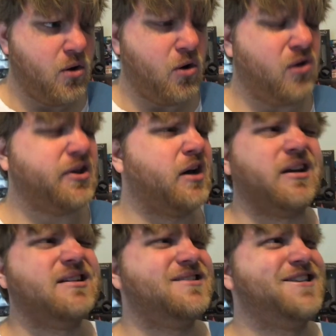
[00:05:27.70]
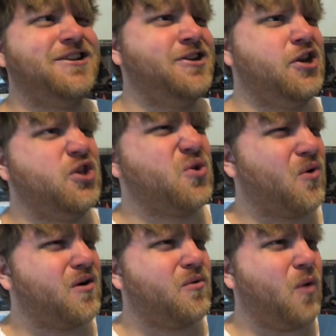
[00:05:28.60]
Hold on, didn't
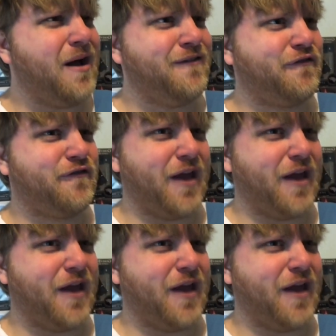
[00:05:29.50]
your wife